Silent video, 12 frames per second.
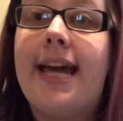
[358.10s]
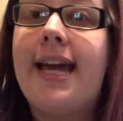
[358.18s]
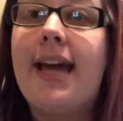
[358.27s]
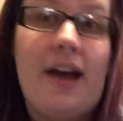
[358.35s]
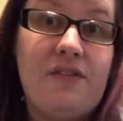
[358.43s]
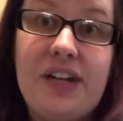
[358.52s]

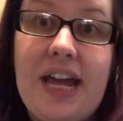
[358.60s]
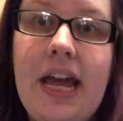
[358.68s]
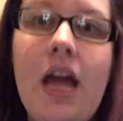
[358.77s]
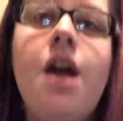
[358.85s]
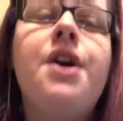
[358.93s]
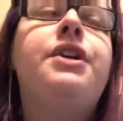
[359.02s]
day, every
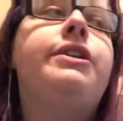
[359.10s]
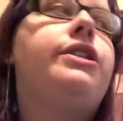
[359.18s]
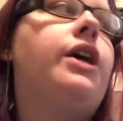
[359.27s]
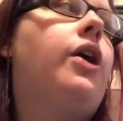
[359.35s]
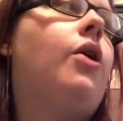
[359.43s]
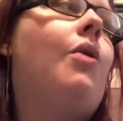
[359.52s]
day.
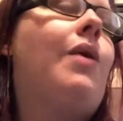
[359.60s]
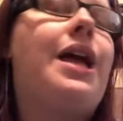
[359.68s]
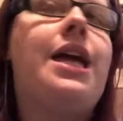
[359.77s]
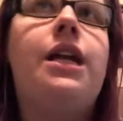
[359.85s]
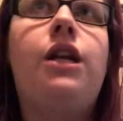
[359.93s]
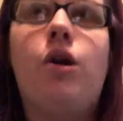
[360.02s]
So
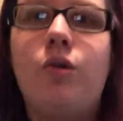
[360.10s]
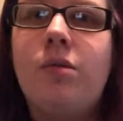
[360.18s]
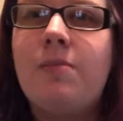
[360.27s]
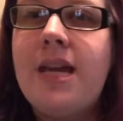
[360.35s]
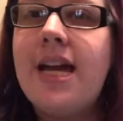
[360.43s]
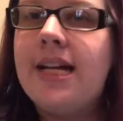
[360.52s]
he knows
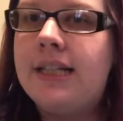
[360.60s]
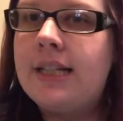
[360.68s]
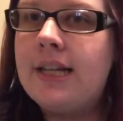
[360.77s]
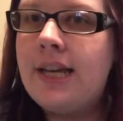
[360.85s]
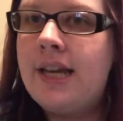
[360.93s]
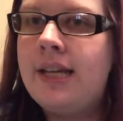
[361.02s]
me as
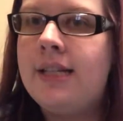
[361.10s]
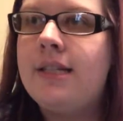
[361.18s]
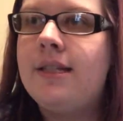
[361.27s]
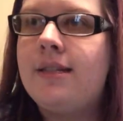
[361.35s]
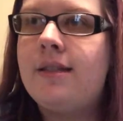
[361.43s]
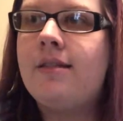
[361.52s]
his
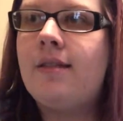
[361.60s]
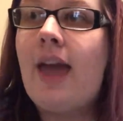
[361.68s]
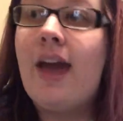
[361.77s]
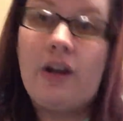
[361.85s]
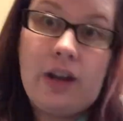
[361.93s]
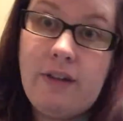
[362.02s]

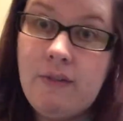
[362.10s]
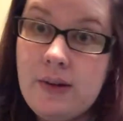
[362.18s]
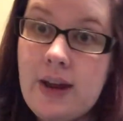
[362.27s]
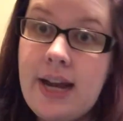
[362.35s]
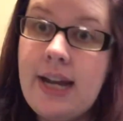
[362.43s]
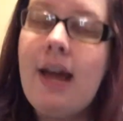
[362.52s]
caregiver right